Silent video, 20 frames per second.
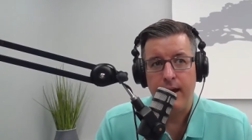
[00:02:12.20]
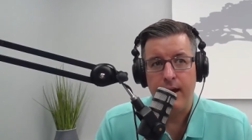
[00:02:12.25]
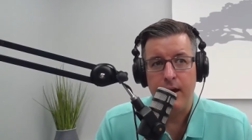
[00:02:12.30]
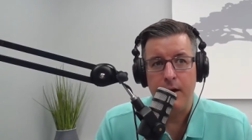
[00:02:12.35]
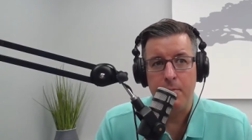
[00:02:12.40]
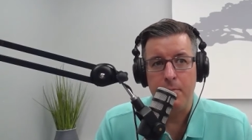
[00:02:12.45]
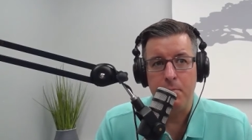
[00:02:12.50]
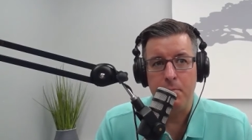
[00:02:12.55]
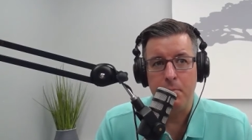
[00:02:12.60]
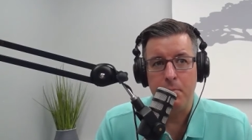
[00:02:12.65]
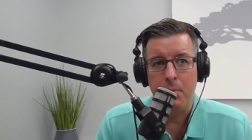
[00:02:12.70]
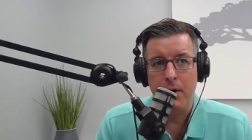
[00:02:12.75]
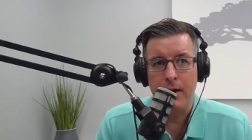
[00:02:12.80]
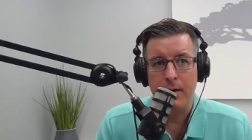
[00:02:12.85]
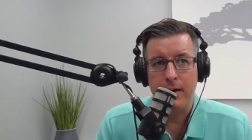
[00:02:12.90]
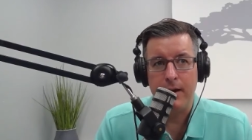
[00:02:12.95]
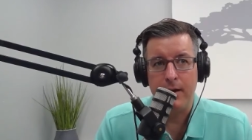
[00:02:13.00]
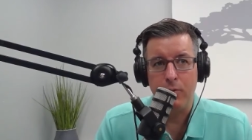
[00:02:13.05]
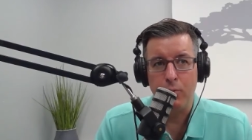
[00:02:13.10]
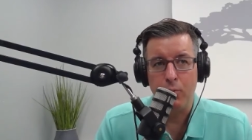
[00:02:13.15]
um,
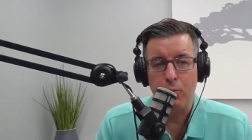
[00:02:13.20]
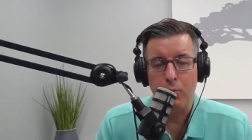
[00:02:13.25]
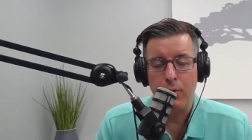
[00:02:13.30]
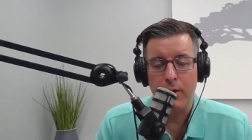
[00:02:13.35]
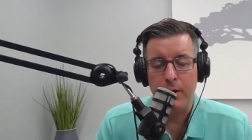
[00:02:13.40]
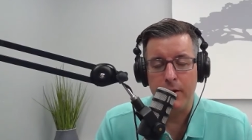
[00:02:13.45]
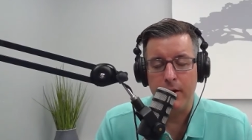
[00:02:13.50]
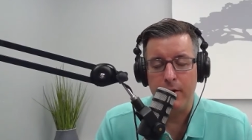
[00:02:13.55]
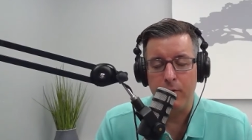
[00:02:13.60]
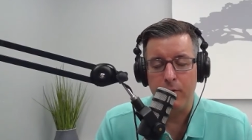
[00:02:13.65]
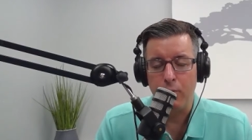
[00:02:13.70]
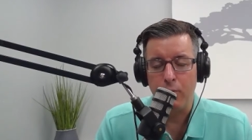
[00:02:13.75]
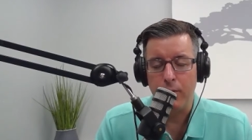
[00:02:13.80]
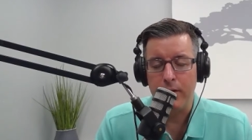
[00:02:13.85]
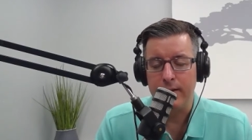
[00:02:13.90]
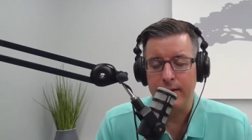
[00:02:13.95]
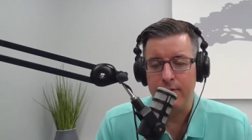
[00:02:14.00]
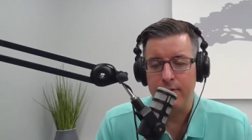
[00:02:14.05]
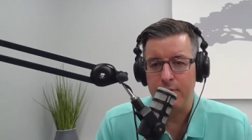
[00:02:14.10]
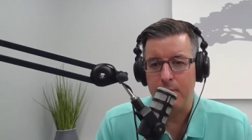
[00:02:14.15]
but in, in in
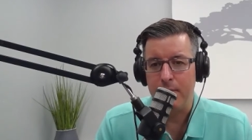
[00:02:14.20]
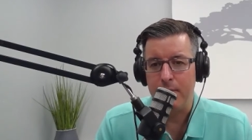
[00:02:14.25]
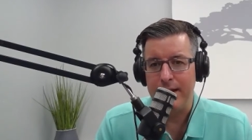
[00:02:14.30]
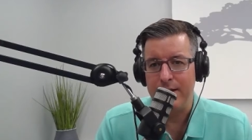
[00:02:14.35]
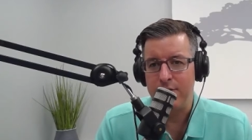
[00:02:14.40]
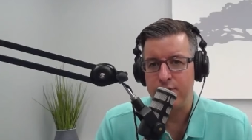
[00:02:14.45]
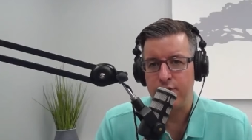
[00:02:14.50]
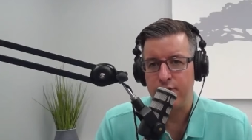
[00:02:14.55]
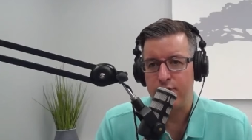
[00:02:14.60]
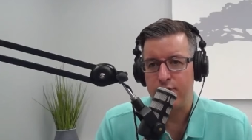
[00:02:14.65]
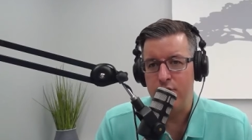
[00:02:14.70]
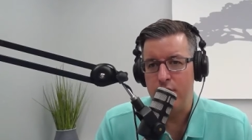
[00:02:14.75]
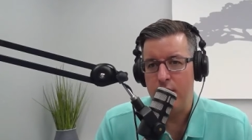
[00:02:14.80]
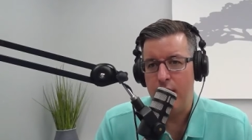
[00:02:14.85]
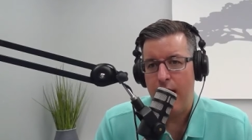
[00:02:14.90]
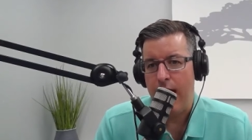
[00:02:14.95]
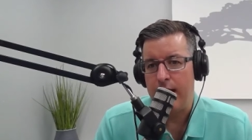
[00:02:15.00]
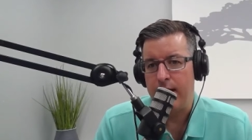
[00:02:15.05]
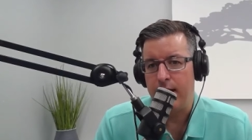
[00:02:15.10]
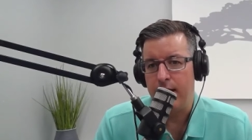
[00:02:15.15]
realism, it's just
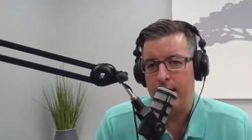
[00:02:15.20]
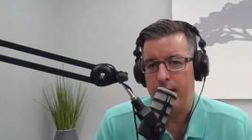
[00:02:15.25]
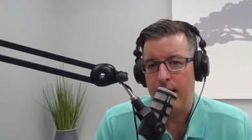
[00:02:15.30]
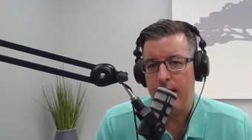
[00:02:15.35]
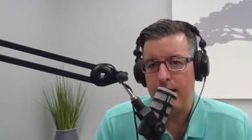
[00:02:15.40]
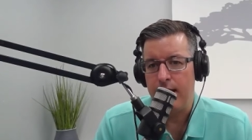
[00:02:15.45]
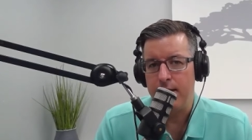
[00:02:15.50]
not a,